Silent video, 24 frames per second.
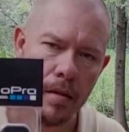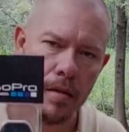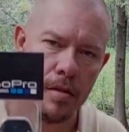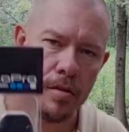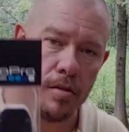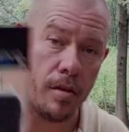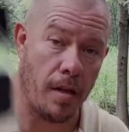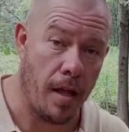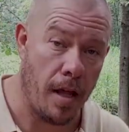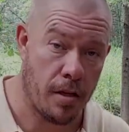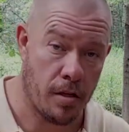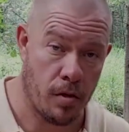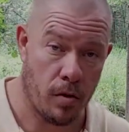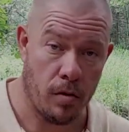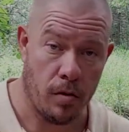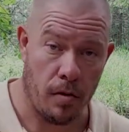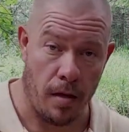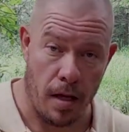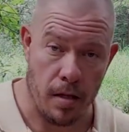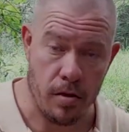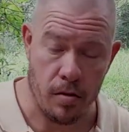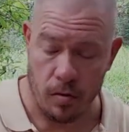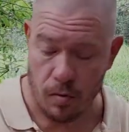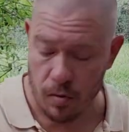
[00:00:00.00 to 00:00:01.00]
So
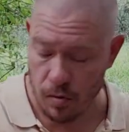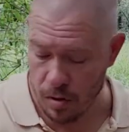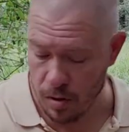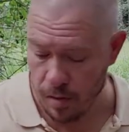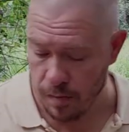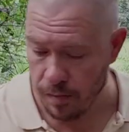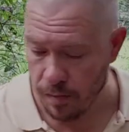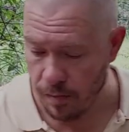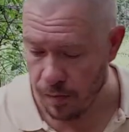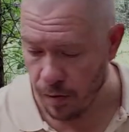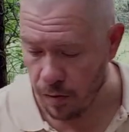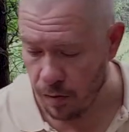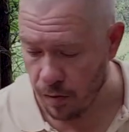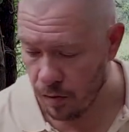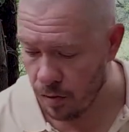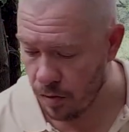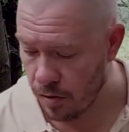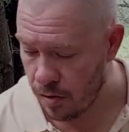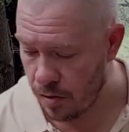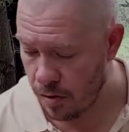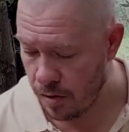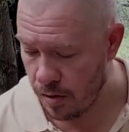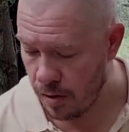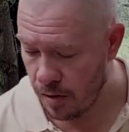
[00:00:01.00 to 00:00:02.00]
that's awesome,
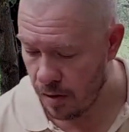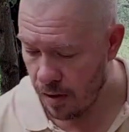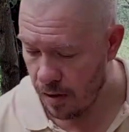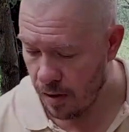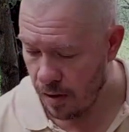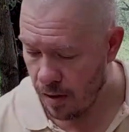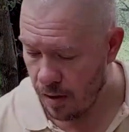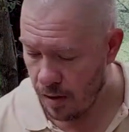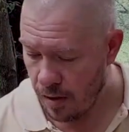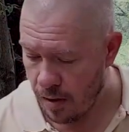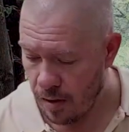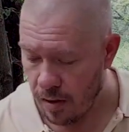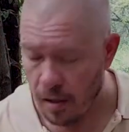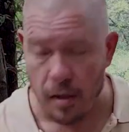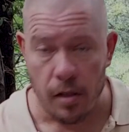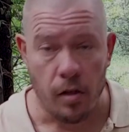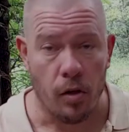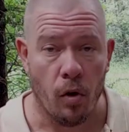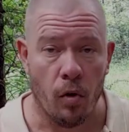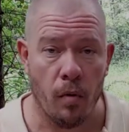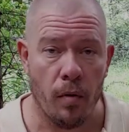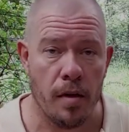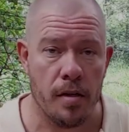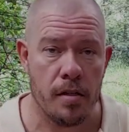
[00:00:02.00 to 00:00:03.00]
because you
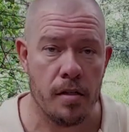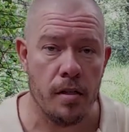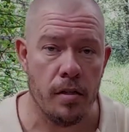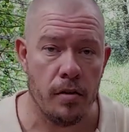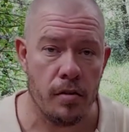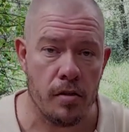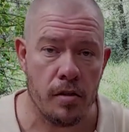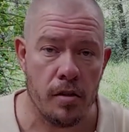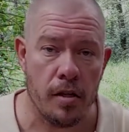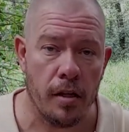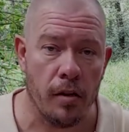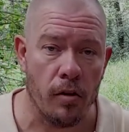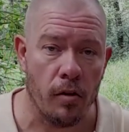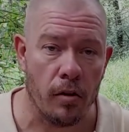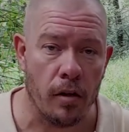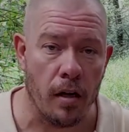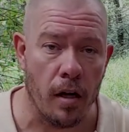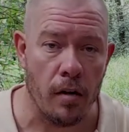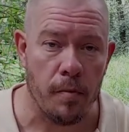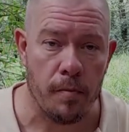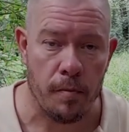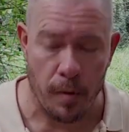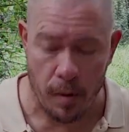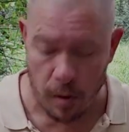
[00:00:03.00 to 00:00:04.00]
always need to stick your
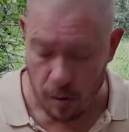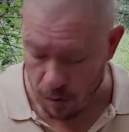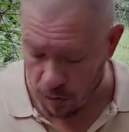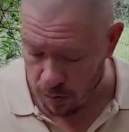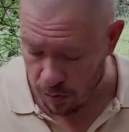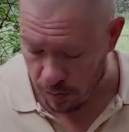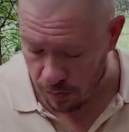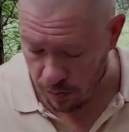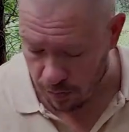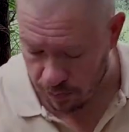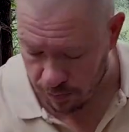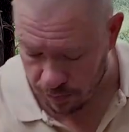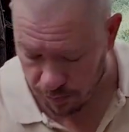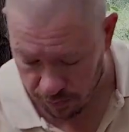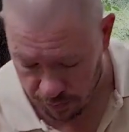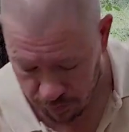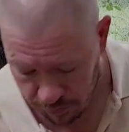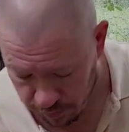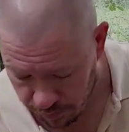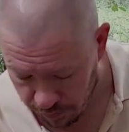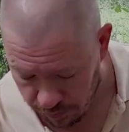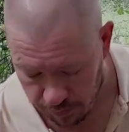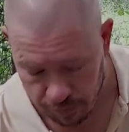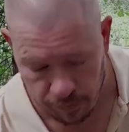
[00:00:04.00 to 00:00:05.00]
GoPro on
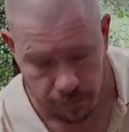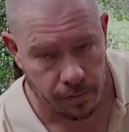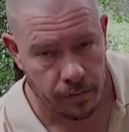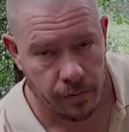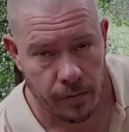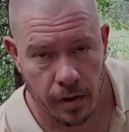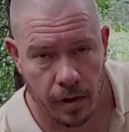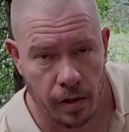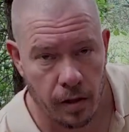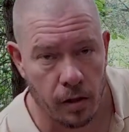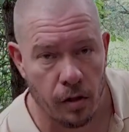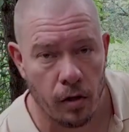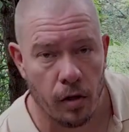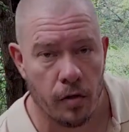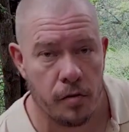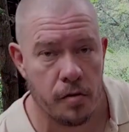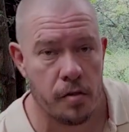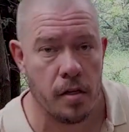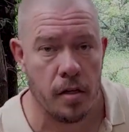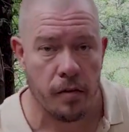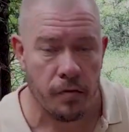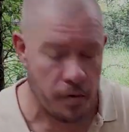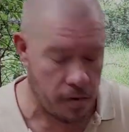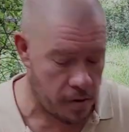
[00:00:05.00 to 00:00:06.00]
a lot of
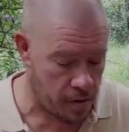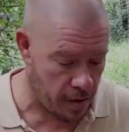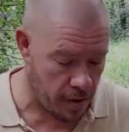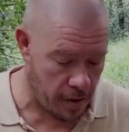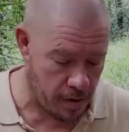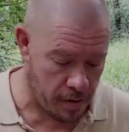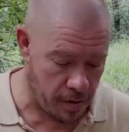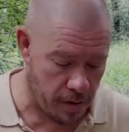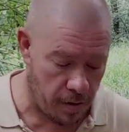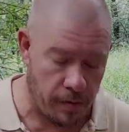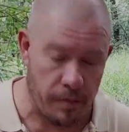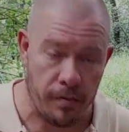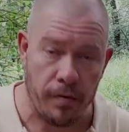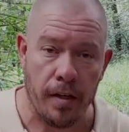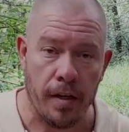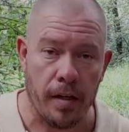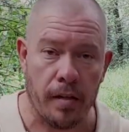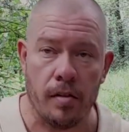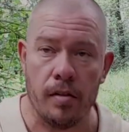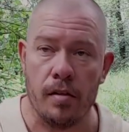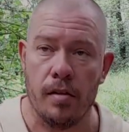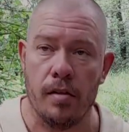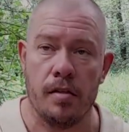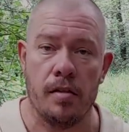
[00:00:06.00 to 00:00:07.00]
surfaces and
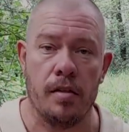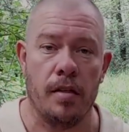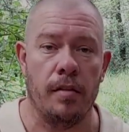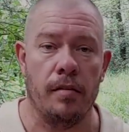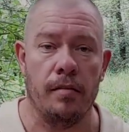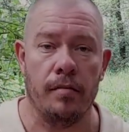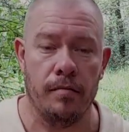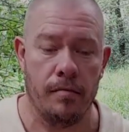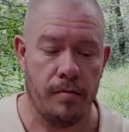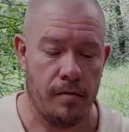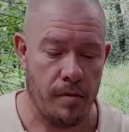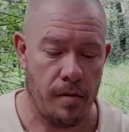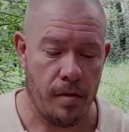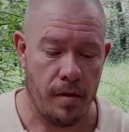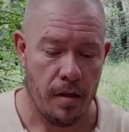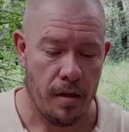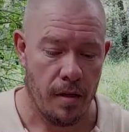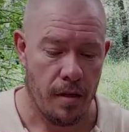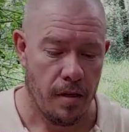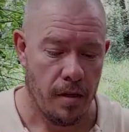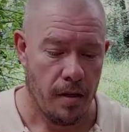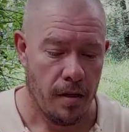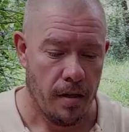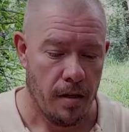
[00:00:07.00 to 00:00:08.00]
vehicles, and
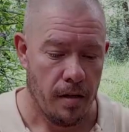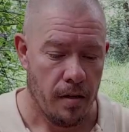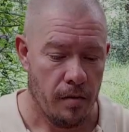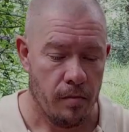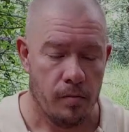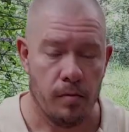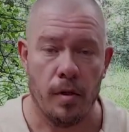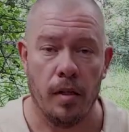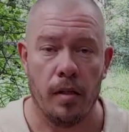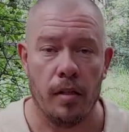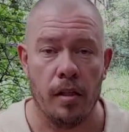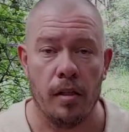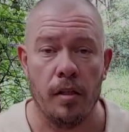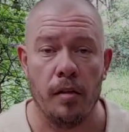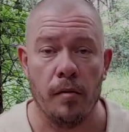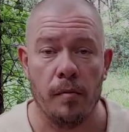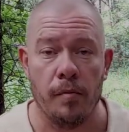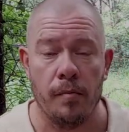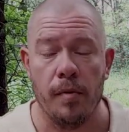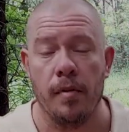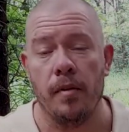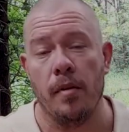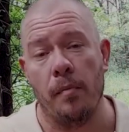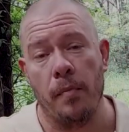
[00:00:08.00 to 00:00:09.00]
well, it
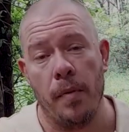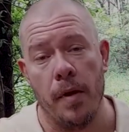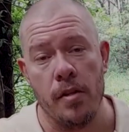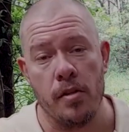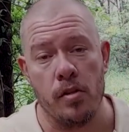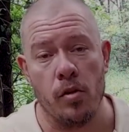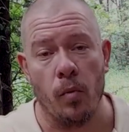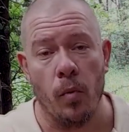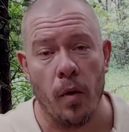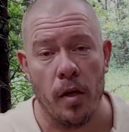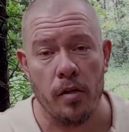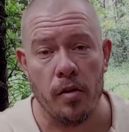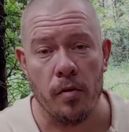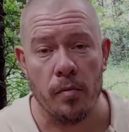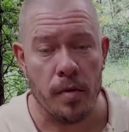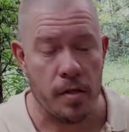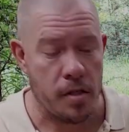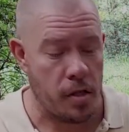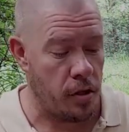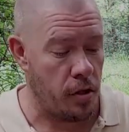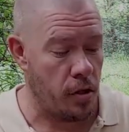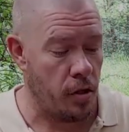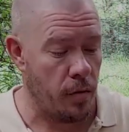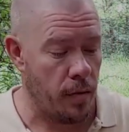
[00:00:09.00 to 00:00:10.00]
depends on what you're
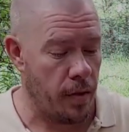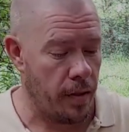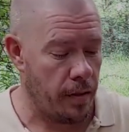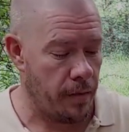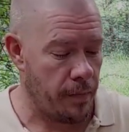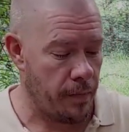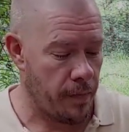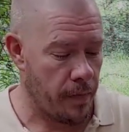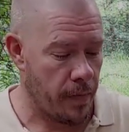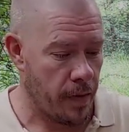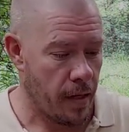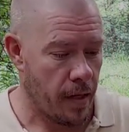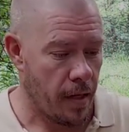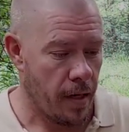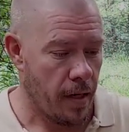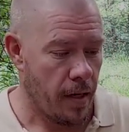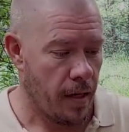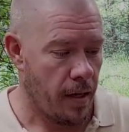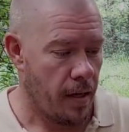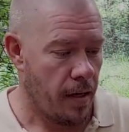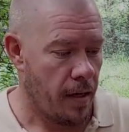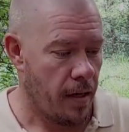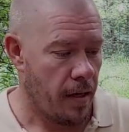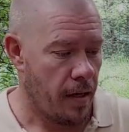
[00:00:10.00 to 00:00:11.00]
busy doing.
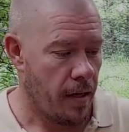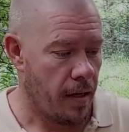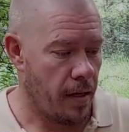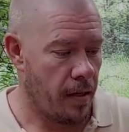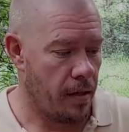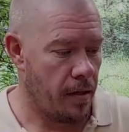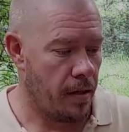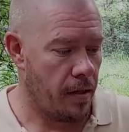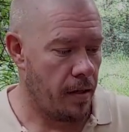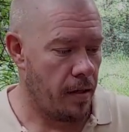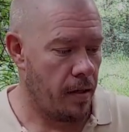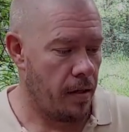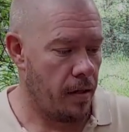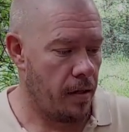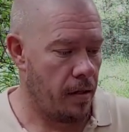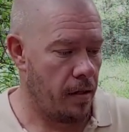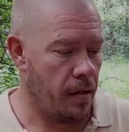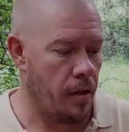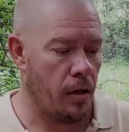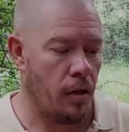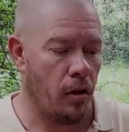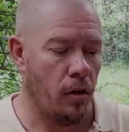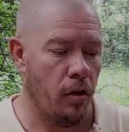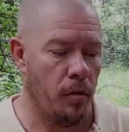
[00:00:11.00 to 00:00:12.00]
And then
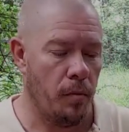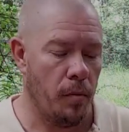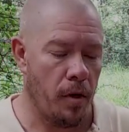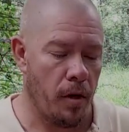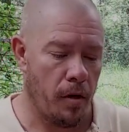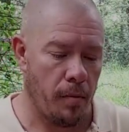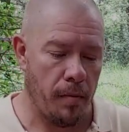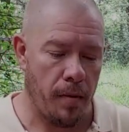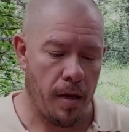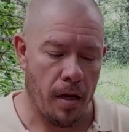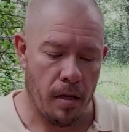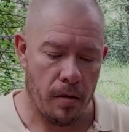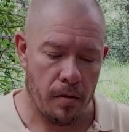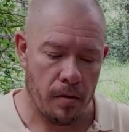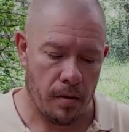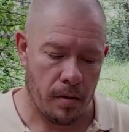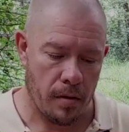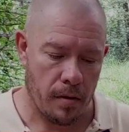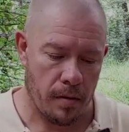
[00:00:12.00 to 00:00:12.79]
a roll bar mount.